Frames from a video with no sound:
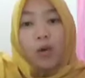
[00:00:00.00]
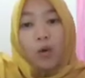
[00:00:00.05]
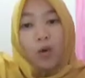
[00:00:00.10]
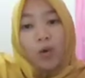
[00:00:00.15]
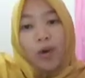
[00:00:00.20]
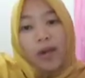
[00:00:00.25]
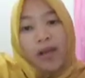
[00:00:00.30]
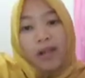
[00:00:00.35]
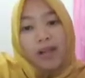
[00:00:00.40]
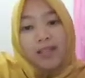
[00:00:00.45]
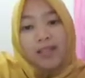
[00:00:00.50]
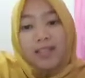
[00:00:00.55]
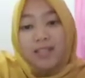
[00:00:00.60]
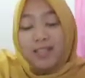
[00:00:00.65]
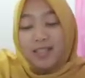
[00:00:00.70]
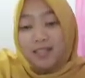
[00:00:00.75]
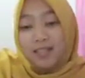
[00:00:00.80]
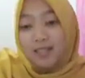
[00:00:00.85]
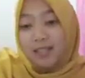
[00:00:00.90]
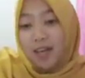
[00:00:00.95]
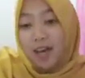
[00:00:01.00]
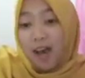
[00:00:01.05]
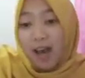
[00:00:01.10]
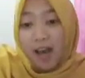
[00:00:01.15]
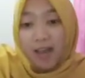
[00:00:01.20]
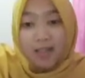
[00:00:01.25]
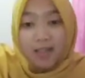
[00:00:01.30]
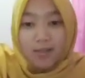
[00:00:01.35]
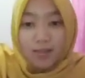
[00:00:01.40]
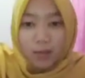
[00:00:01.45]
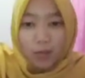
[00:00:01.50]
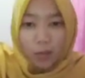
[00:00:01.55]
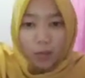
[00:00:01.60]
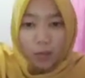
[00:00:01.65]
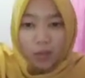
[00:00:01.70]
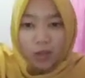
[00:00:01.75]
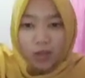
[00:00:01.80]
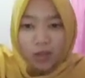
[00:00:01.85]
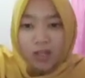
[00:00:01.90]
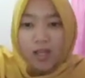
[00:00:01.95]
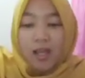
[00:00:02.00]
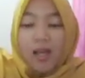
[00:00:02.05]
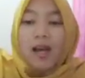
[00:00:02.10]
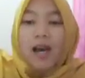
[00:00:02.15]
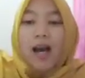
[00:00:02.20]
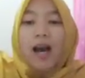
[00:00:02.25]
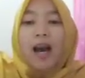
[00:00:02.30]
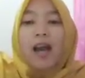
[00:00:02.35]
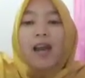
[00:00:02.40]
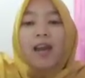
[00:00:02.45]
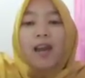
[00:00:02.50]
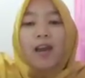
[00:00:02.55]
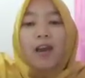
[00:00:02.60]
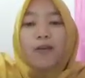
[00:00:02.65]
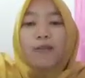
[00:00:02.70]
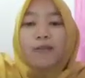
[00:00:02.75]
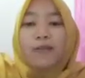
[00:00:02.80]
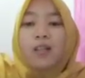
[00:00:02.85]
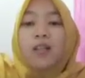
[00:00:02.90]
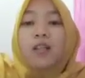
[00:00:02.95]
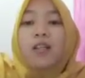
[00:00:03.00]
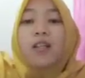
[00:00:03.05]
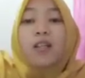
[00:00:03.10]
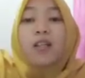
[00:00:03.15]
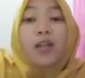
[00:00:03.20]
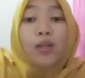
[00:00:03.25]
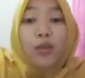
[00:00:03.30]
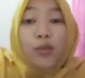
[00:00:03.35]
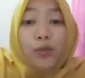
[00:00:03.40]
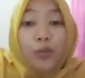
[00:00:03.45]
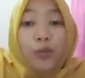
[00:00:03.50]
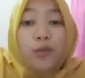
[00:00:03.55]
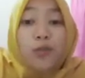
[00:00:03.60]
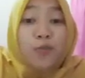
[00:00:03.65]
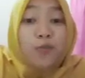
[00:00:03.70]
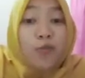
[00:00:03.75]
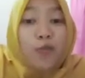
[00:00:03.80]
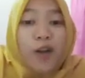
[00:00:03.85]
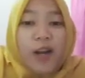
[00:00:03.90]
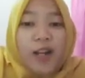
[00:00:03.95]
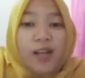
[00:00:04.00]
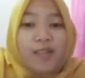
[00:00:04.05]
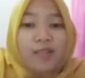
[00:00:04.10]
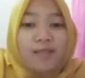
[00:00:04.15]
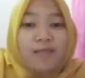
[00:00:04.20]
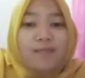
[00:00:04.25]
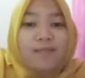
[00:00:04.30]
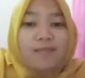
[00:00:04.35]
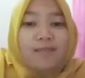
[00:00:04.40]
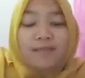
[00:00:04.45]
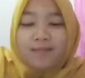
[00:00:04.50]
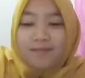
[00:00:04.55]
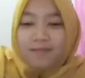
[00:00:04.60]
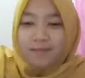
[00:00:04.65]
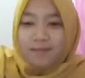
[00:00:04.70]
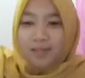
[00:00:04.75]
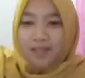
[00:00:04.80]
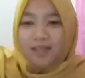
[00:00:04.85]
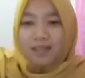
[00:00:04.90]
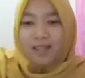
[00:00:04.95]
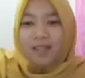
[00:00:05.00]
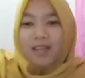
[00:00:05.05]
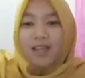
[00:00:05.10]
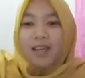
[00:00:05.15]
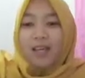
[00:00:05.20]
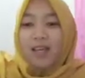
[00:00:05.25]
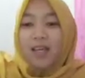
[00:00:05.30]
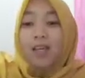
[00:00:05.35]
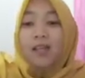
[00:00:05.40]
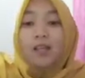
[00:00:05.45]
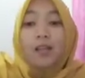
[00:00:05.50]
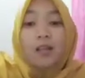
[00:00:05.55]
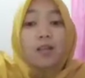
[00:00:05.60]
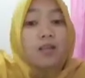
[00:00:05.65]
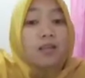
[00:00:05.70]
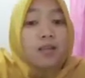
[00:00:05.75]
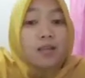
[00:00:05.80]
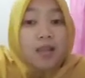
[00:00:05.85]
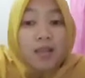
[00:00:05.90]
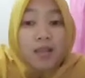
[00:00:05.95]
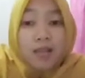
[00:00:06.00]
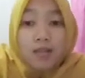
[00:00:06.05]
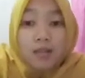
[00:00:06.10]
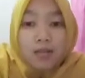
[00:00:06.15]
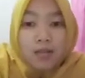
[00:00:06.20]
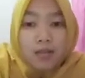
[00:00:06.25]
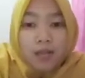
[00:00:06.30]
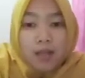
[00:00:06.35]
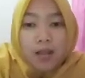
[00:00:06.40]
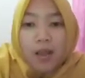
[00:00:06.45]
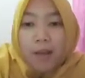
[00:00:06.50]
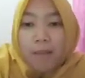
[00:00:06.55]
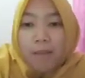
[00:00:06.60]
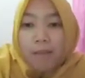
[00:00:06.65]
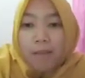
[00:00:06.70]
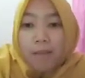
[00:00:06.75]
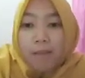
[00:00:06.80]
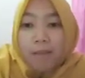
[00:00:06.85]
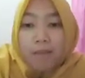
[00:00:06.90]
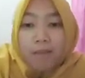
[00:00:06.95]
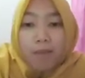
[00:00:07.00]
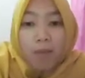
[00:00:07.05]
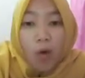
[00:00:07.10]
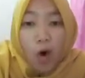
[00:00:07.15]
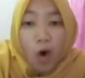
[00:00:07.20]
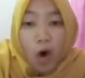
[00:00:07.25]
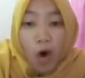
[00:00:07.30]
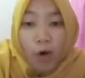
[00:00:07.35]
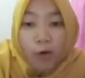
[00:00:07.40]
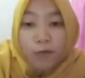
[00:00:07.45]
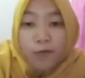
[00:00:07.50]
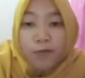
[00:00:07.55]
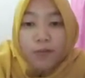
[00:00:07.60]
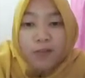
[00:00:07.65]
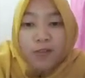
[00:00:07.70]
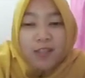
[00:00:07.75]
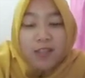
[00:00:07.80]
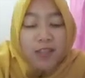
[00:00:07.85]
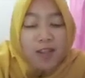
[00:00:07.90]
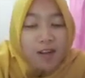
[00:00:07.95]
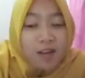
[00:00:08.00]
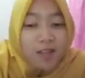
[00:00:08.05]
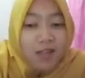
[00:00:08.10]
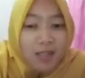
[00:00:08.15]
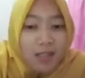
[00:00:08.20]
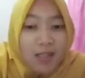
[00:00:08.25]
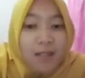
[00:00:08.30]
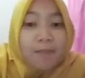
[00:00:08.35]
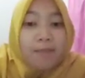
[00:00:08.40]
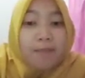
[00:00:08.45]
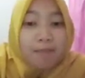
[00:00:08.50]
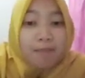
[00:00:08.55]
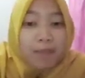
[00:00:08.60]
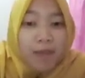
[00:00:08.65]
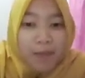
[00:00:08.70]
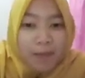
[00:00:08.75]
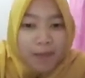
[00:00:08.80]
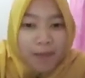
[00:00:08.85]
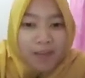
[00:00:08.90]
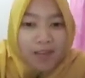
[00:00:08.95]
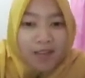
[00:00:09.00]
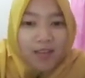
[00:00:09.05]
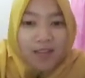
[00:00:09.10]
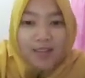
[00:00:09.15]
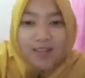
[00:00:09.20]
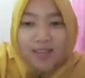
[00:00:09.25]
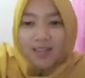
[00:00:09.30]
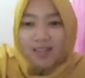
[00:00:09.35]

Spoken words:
When in the high school, I have a close friend. It consists of 13 people,